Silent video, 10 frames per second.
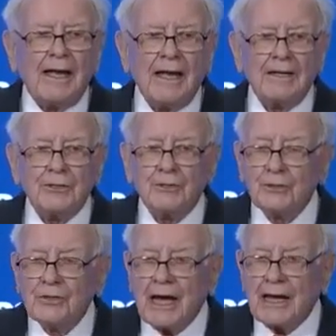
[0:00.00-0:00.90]
And to
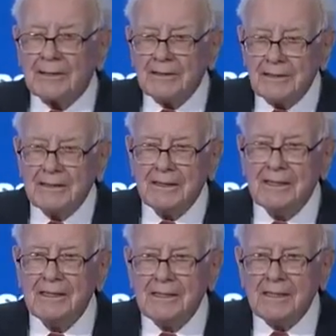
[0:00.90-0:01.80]
do
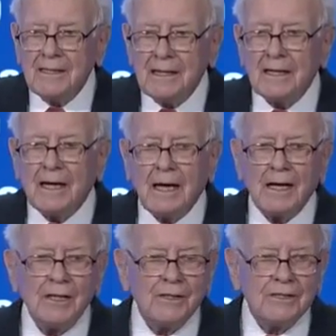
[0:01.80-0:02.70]
that,
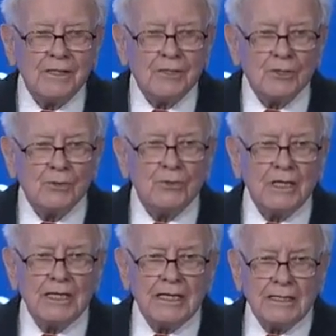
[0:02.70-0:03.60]
you
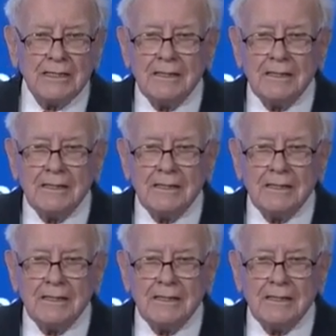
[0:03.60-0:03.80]
need